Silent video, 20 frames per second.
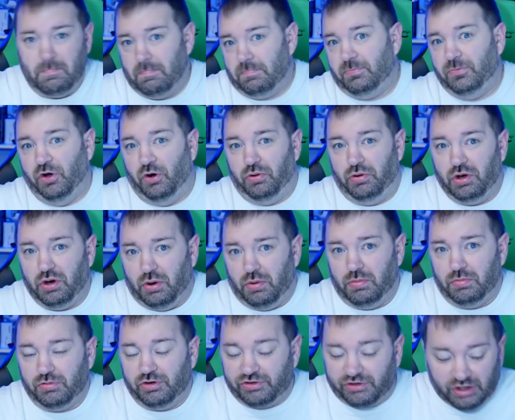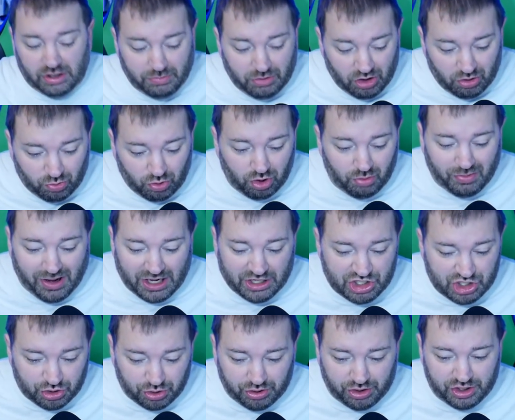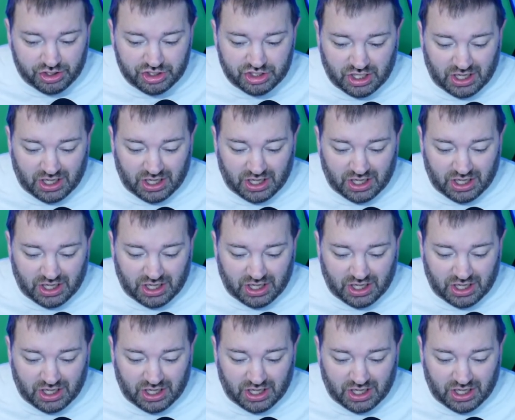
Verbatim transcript: Don't know. There's going to be a worldwide shortage.